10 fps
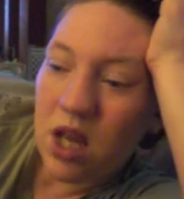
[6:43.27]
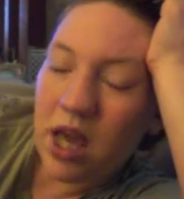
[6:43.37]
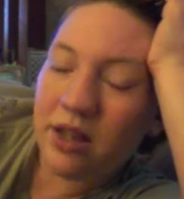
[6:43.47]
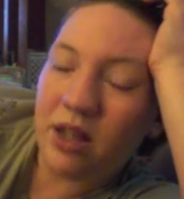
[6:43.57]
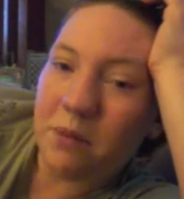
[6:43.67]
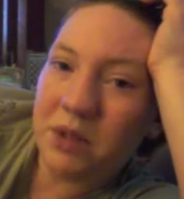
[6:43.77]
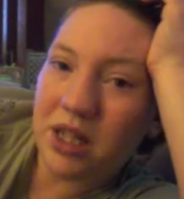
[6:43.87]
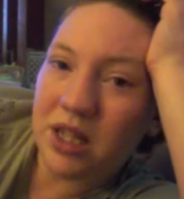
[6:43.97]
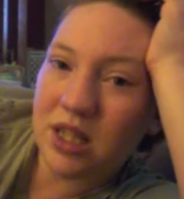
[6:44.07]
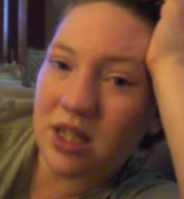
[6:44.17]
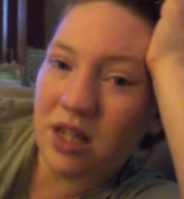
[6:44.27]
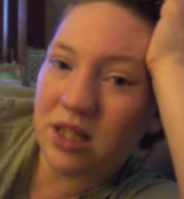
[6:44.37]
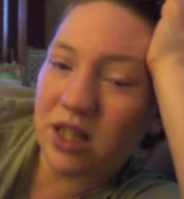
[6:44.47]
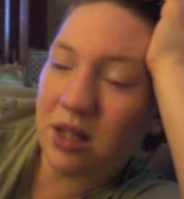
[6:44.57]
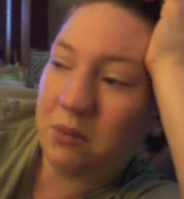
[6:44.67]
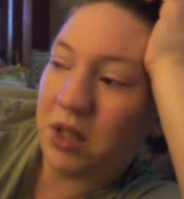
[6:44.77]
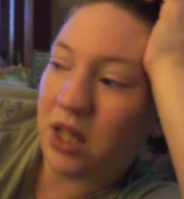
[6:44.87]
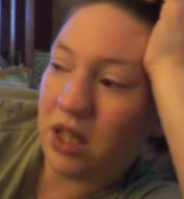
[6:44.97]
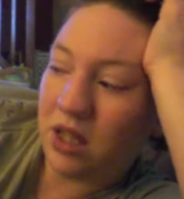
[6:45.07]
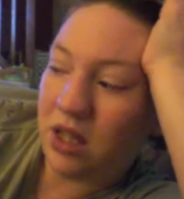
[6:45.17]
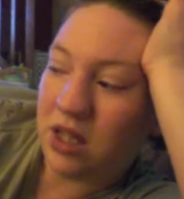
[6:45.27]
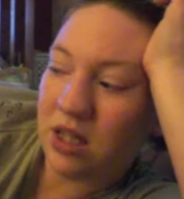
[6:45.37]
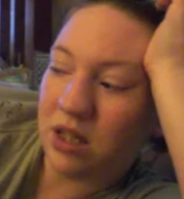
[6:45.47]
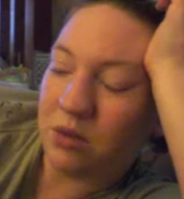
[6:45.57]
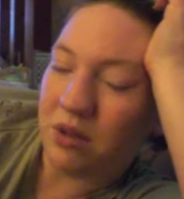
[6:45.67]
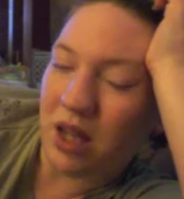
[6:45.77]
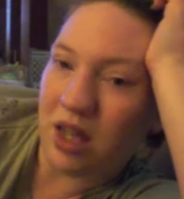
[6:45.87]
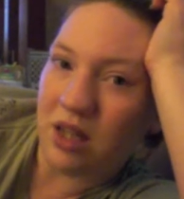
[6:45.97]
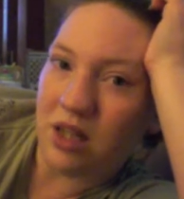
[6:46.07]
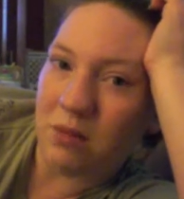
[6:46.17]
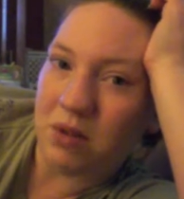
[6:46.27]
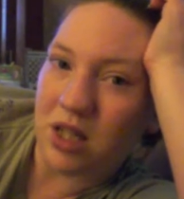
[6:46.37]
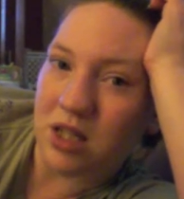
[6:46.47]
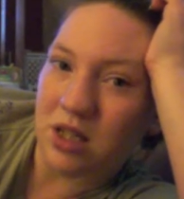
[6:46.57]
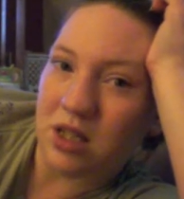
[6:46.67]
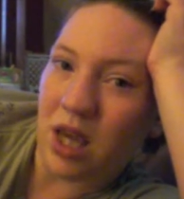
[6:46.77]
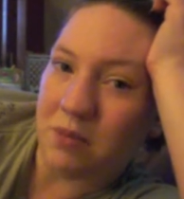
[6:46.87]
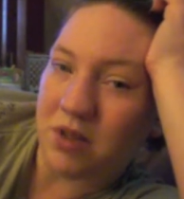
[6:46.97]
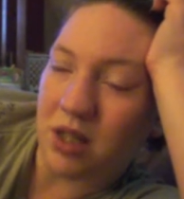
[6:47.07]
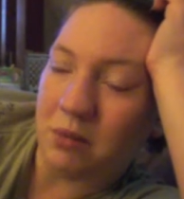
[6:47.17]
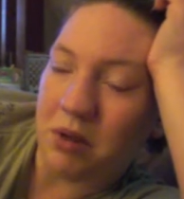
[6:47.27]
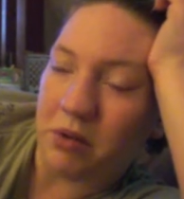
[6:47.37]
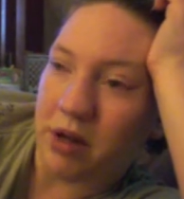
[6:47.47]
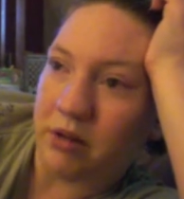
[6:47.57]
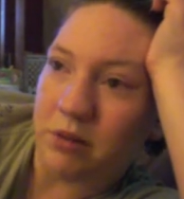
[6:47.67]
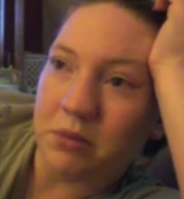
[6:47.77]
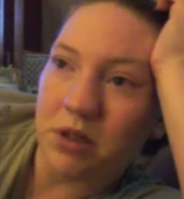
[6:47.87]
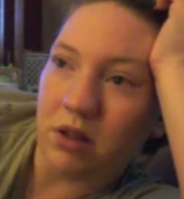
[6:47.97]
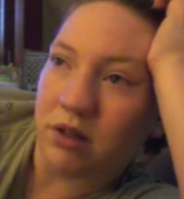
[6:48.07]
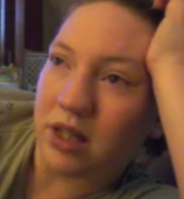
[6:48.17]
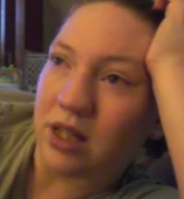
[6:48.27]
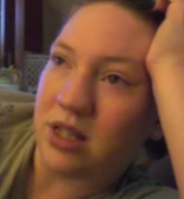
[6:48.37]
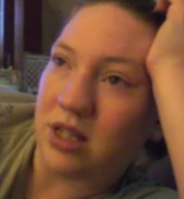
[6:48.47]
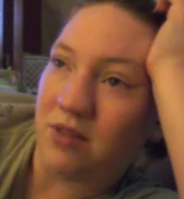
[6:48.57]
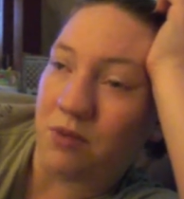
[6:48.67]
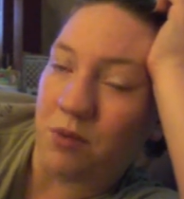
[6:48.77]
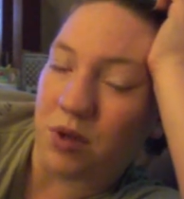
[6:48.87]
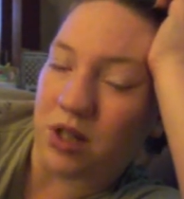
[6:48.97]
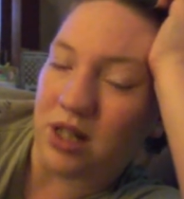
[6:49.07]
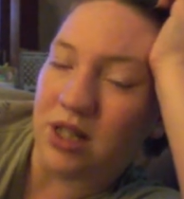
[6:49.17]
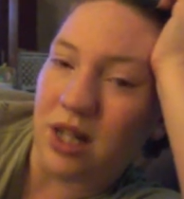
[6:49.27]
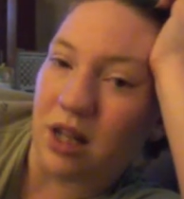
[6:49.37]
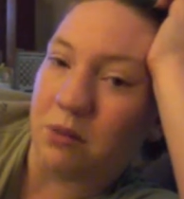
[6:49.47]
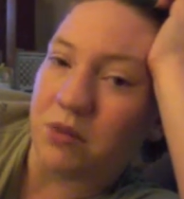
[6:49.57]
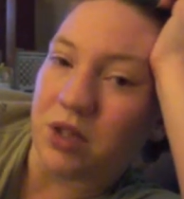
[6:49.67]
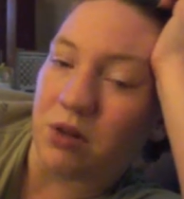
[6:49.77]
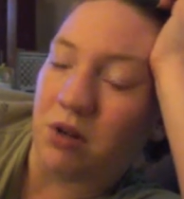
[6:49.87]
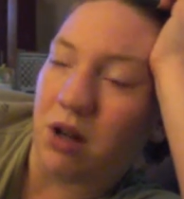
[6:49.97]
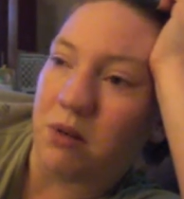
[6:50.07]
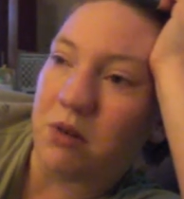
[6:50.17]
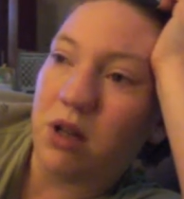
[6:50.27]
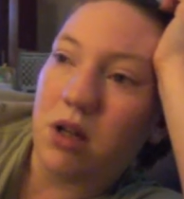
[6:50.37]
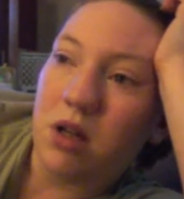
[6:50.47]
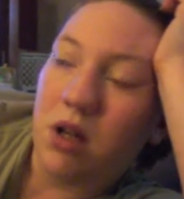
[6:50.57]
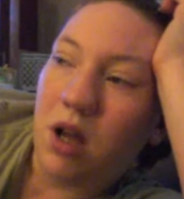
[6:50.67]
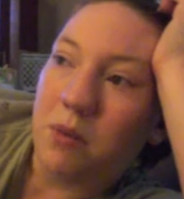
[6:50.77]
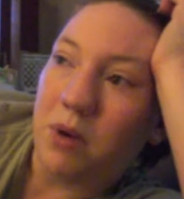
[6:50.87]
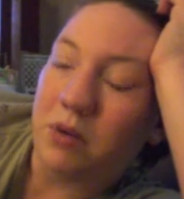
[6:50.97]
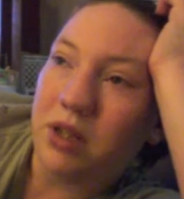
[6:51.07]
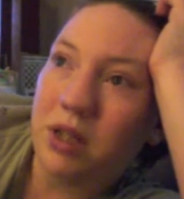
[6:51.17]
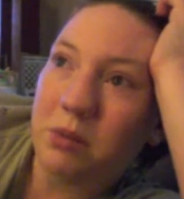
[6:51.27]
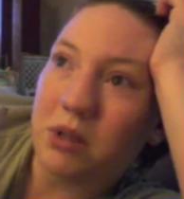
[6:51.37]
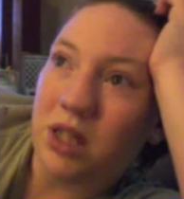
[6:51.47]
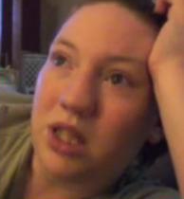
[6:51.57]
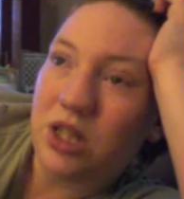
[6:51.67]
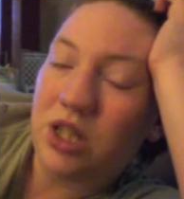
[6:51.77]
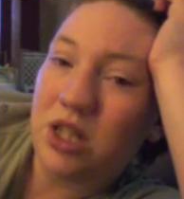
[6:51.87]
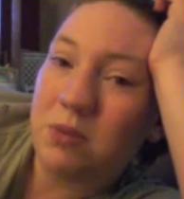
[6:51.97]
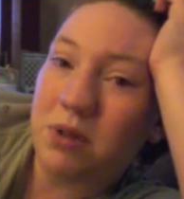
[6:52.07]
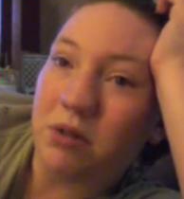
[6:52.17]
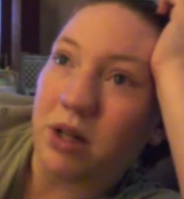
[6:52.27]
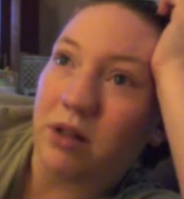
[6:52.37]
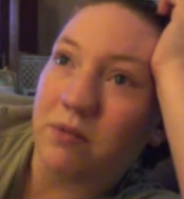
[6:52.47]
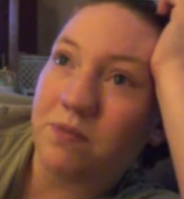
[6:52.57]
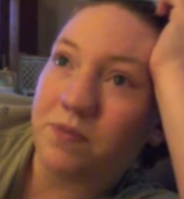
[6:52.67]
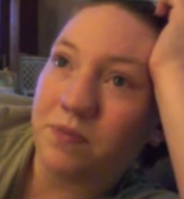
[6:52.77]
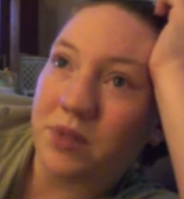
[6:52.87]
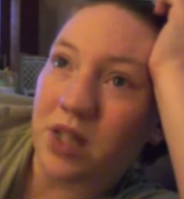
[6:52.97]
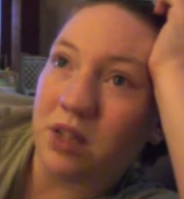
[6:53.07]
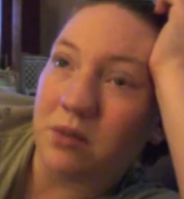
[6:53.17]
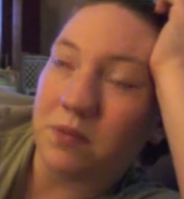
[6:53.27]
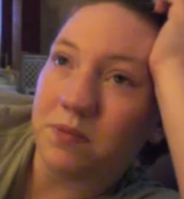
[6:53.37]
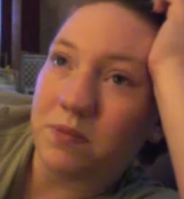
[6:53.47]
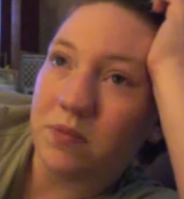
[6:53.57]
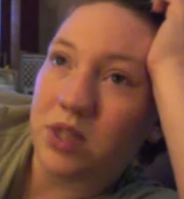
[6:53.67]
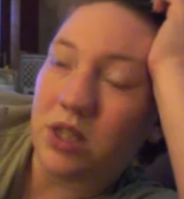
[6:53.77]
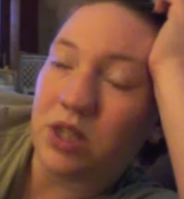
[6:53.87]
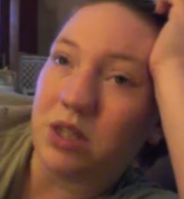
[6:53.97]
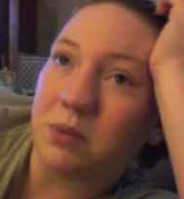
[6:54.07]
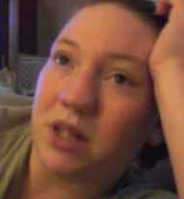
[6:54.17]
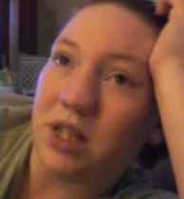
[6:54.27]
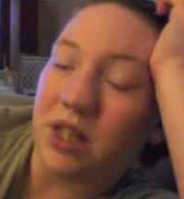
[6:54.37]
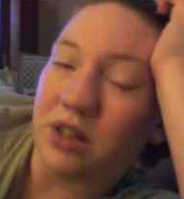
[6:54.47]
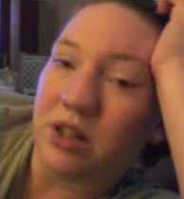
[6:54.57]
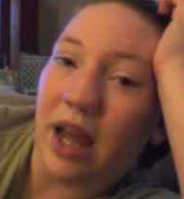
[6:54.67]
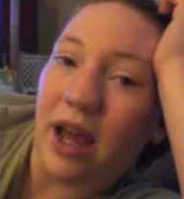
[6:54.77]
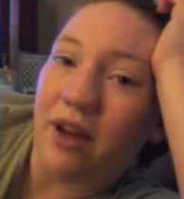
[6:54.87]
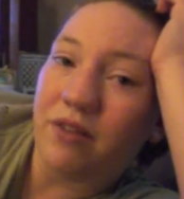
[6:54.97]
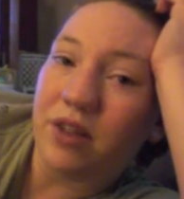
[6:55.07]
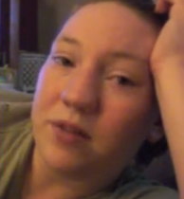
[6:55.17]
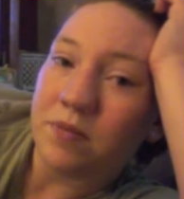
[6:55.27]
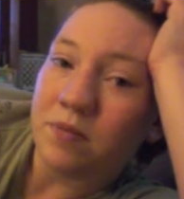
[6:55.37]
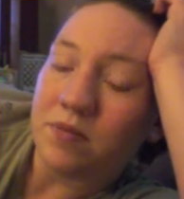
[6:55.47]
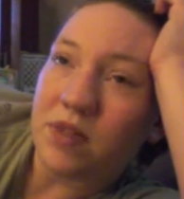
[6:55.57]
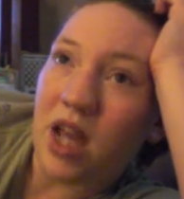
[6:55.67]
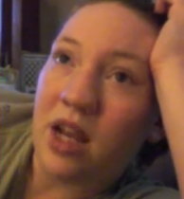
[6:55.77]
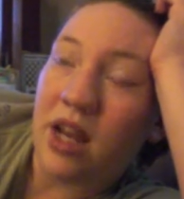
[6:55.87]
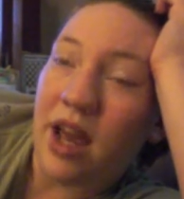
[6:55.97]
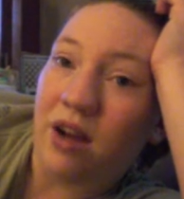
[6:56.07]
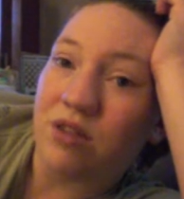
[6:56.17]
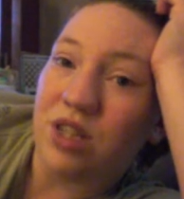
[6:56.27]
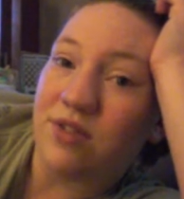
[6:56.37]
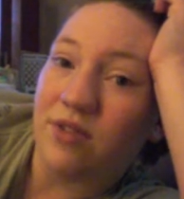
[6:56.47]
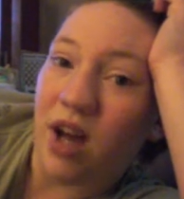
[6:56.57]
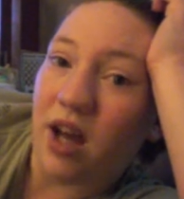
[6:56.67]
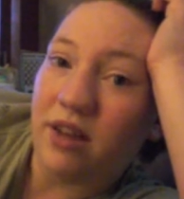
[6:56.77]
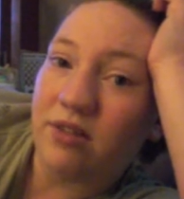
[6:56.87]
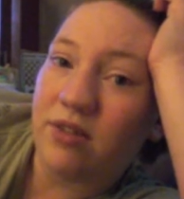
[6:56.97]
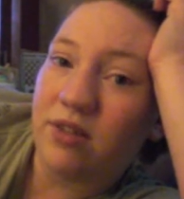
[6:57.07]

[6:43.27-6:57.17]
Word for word: And I mean, it's it's gonna be easier with Anthony because Gabe's gonna be around him and all that kind of stuff, and we're gonna tell him what's going on. But with Liberty, she's been around him since she was about a year and a half, and now she's five.